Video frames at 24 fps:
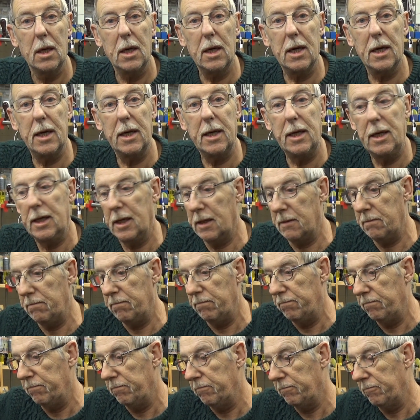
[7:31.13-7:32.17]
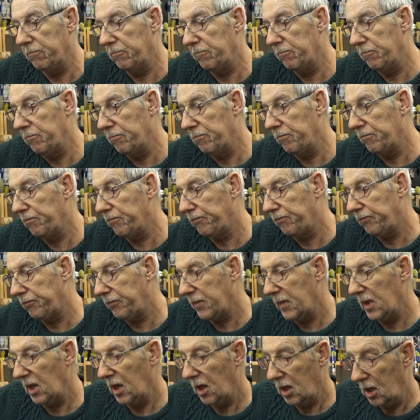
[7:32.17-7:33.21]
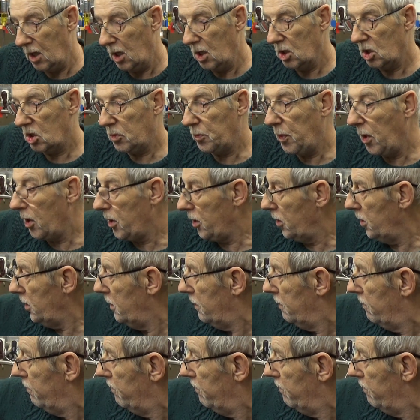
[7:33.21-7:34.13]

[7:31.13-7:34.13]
a spot on.